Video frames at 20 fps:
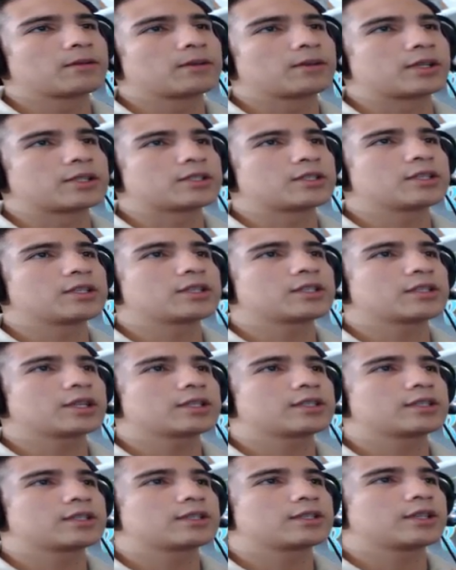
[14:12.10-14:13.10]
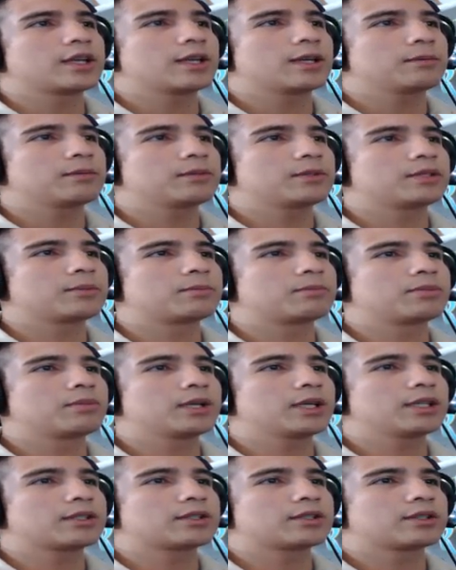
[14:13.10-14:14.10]
Nice knee slice attempt,
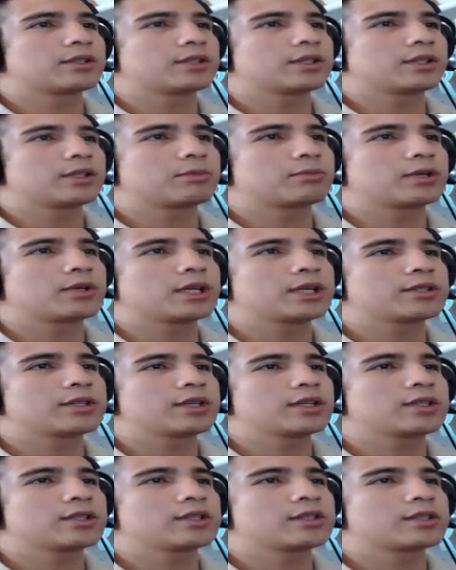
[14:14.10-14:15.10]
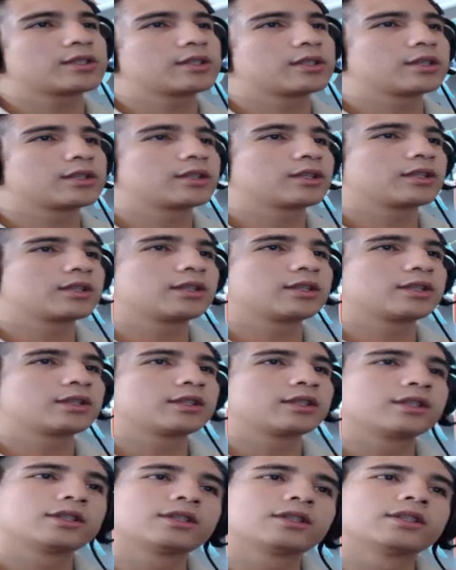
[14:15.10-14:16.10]
but in the process,
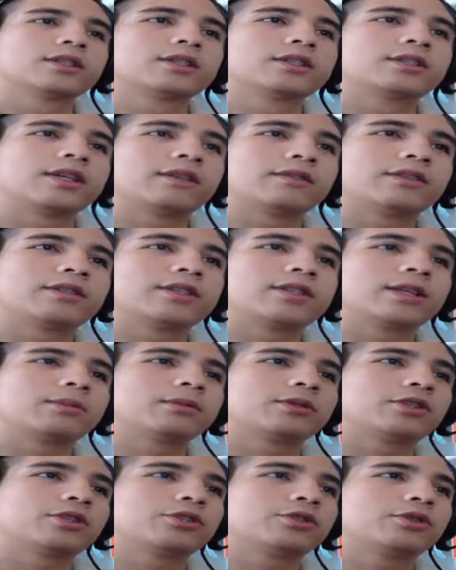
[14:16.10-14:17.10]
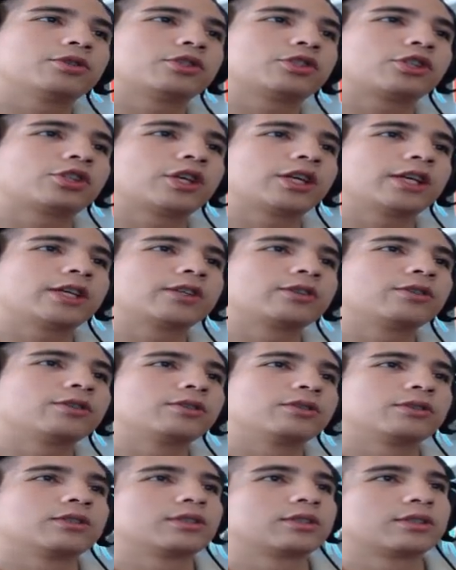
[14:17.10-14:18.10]
David's able to shoot a
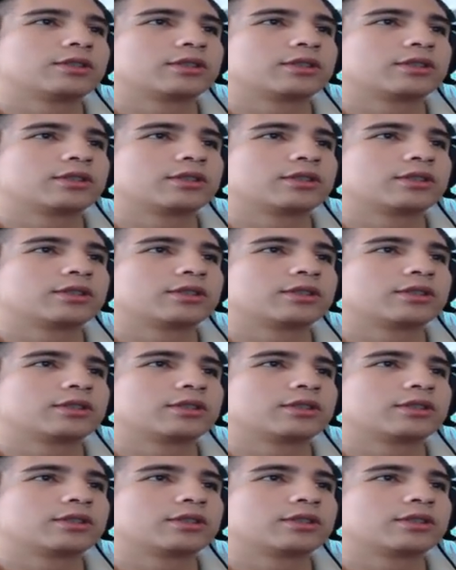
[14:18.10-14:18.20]
triangle.